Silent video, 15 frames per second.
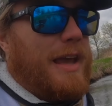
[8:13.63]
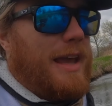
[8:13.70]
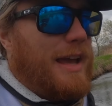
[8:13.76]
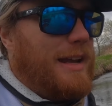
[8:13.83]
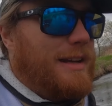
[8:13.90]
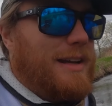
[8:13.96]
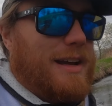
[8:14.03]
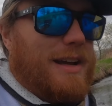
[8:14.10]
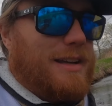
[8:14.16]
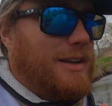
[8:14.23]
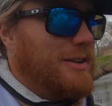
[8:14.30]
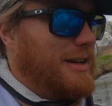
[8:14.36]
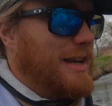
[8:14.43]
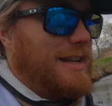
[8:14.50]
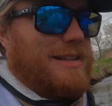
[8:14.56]
And
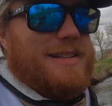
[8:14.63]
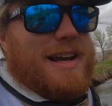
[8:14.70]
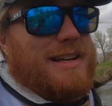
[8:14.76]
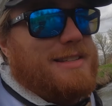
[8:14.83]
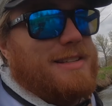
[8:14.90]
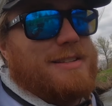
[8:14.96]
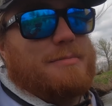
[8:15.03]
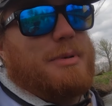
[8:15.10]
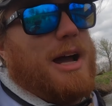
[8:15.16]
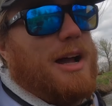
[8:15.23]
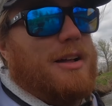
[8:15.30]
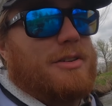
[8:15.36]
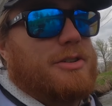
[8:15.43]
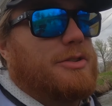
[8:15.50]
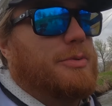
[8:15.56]
again, scientists and
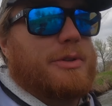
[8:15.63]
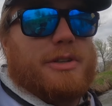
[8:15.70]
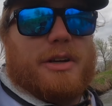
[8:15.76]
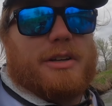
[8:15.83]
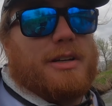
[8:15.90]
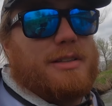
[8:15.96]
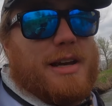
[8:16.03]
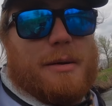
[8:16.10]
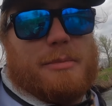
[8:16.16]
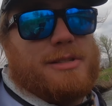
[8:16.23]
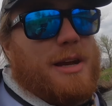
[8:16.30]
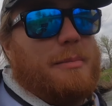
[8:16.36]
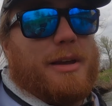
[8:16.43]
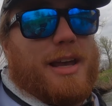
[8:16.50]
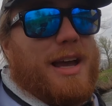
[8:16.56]
biologists will tell you time and
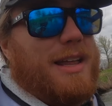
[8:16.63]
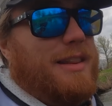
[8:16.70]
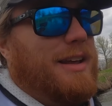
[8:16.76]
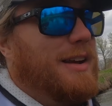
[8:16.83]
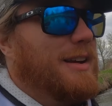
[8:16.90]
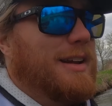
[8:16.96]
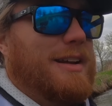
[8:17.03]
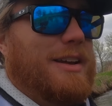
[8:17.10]
time again that